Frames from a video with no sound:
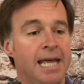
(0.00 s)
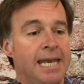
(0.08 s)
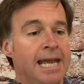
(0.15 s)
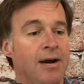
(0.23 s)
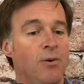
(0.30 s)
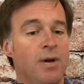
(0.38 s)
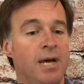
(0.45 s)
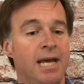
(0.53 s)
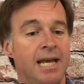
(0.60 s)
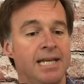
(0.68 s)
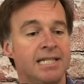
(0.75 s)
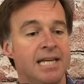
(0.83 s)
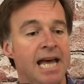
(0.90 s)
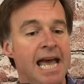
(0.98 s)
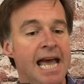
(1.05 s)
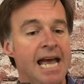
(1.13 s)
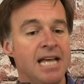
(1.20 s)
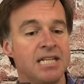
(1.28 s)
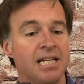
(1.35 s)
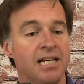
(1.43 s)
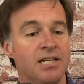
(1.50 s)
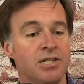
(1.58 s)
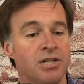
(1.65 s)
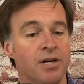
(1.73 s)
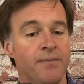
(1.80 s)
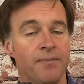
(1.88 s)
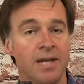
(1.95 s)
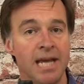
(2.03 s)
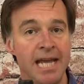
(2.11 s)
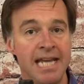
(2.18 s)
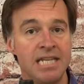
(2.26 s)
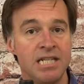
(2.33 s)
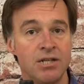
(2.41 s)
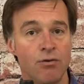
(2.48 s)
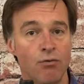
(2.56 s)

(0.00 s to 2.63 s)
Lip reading: Now, its air cylinder is